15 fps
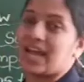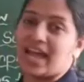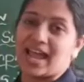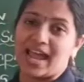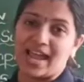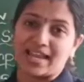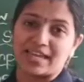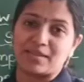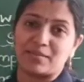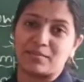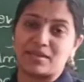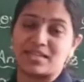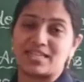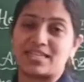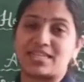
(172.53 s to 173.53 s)

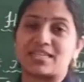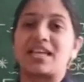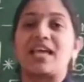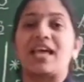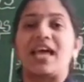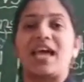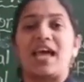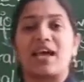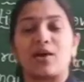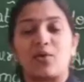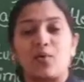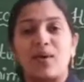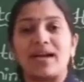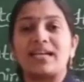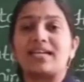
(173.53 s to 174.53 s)
animals.
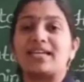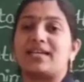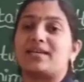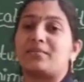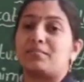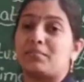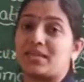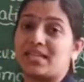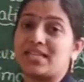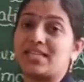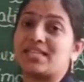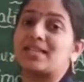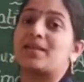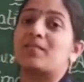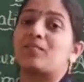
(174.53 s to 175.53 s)
Aquatic
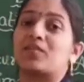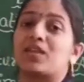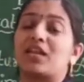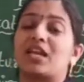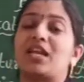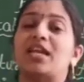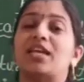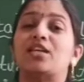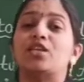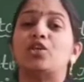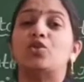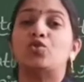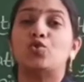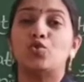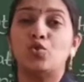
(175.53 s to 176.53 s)
means
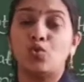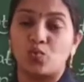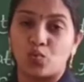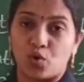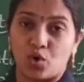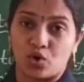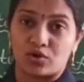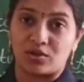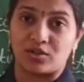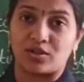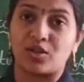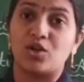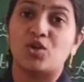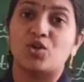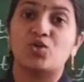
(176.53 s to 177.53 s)
related to water.
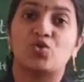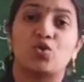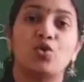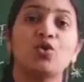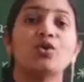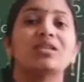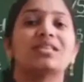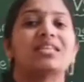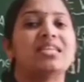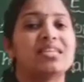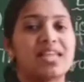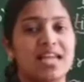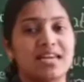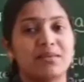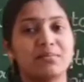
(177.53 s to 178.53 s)
So these
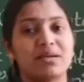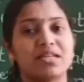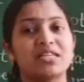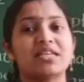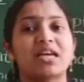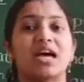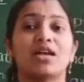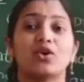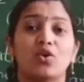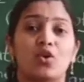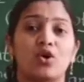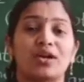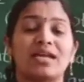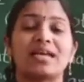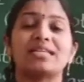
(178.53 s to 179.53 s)
animals are
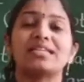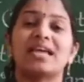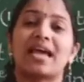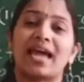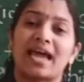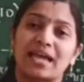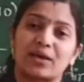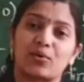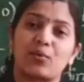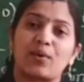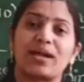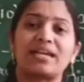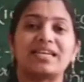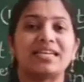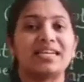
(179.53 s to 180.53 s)
called as
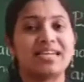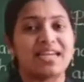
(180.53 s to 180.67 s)
aquatic